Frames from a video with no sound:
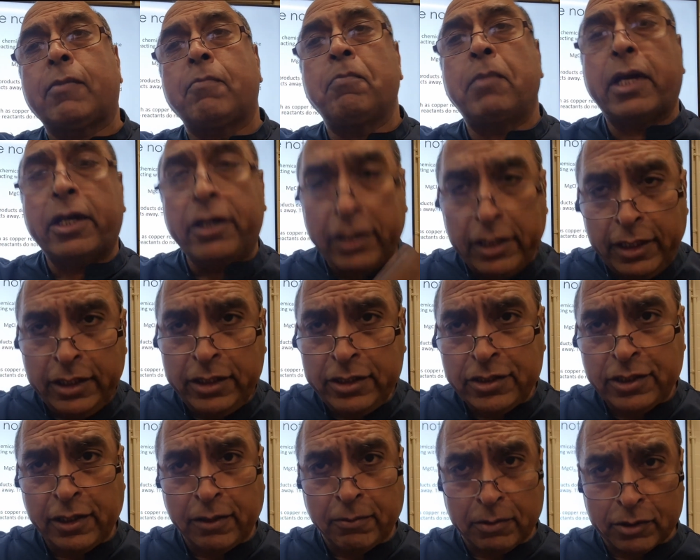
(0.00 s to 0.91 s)

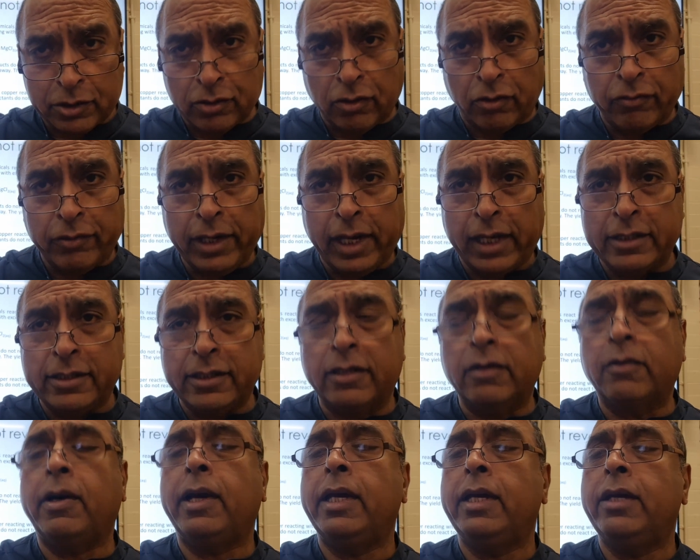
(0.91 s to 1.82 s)
magnesium has all reacted
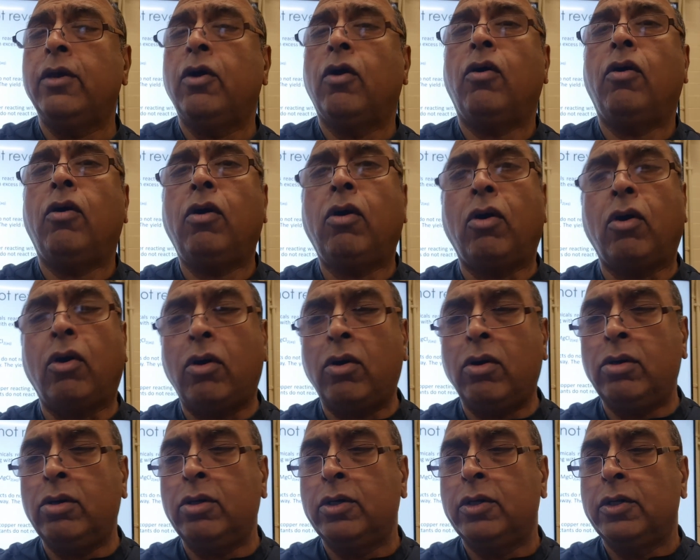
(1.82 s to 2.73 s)
away
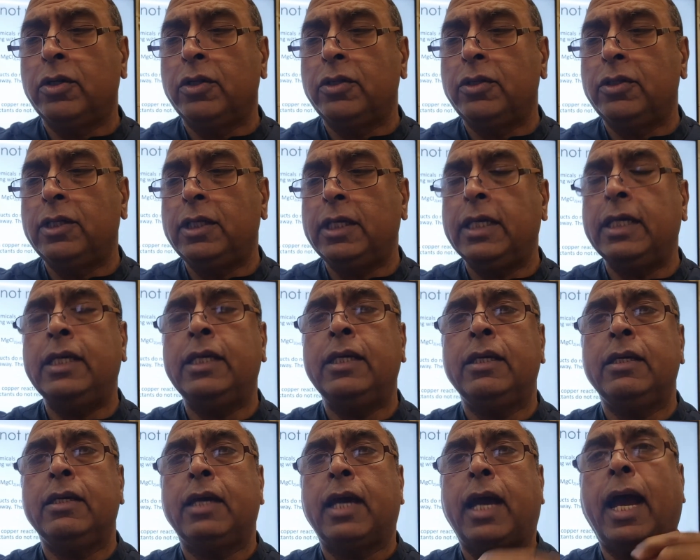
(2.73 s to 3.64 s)
or the
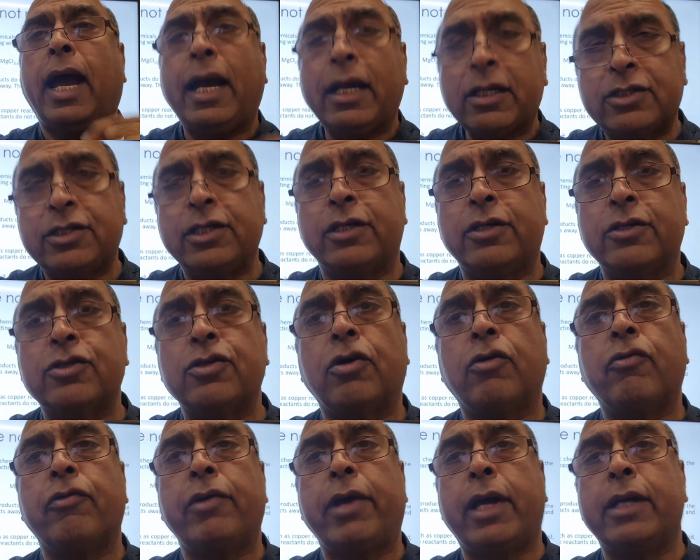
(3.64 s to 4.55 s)
acid has
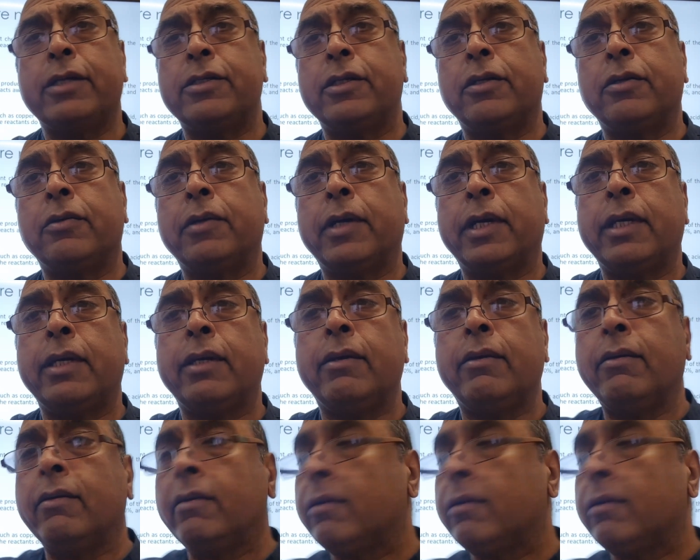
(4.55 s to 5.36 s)
all reacted away.